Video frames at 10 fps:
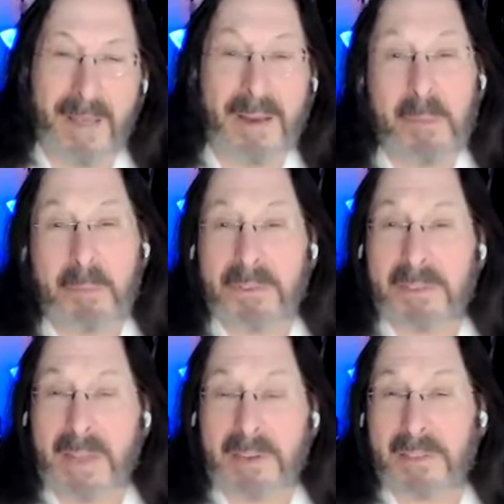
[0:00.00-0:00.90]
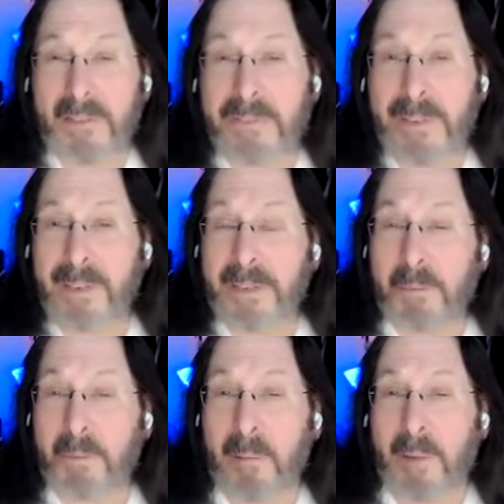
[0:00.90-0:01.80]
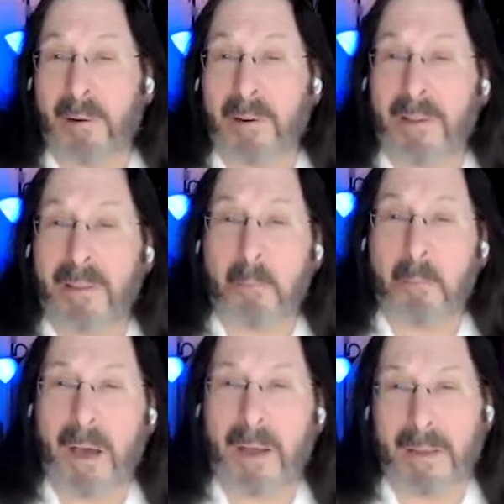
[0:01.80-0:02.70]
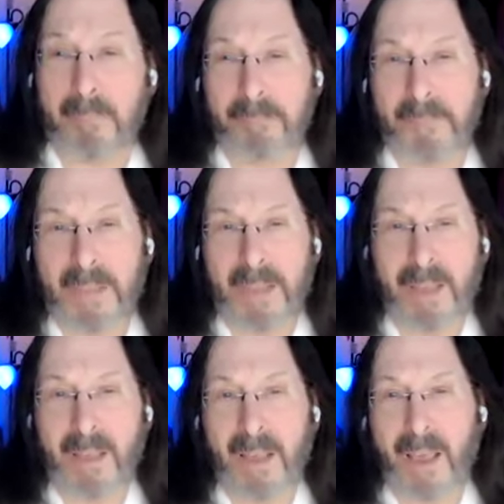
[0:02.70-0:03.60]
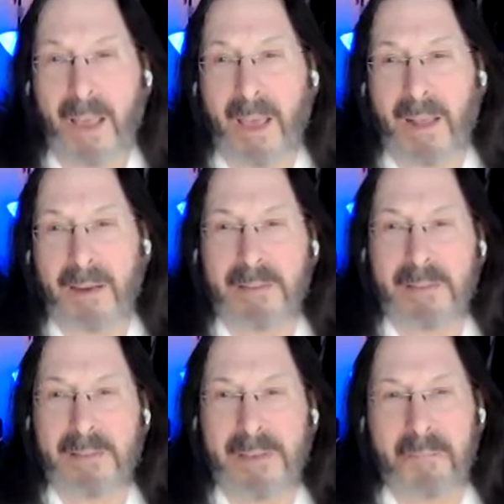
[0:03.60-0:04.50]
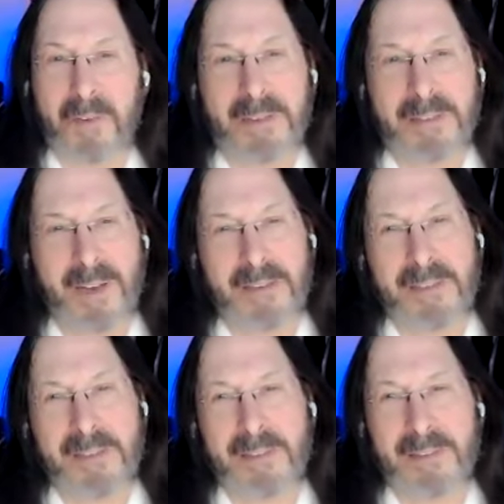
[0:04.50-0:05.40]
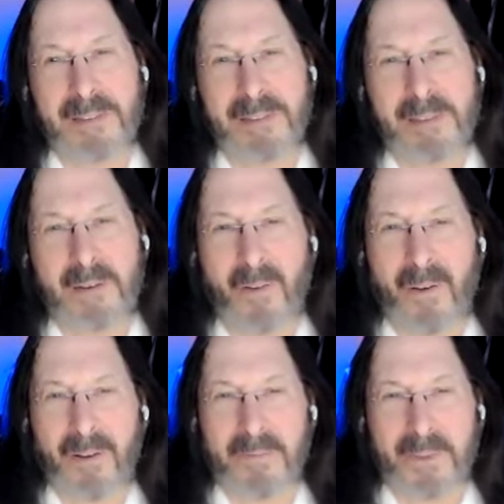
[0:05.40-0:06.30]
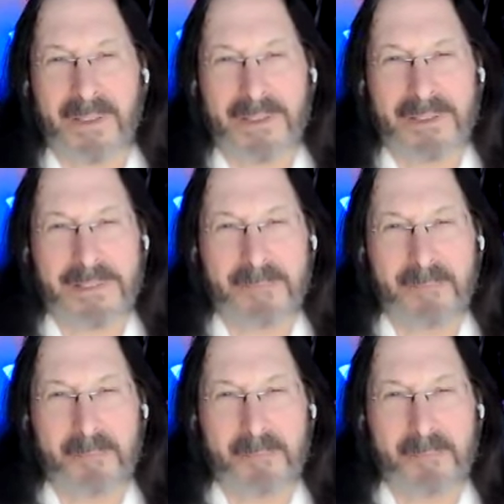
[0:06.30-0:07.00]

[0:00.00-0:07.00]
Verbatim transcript: Many people sense their feelings primarily in the body, and some can sense in all of these.